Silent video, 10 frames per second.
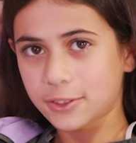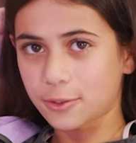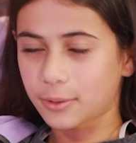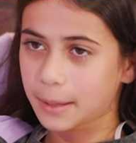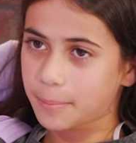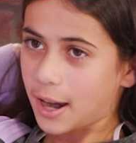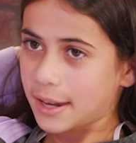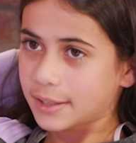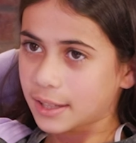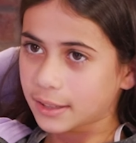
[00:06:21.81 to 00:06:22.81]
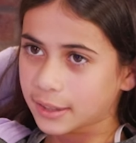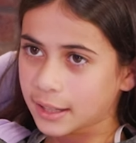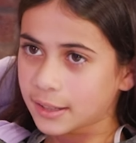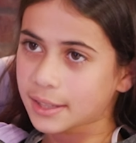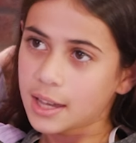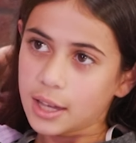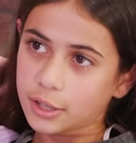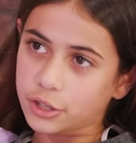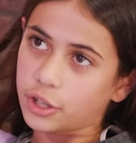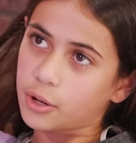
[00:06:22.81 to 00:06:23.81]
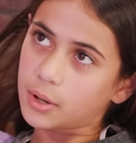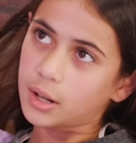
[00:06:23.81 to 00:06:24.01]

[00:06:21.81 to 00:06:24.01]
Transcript: So like pricing things, because you don't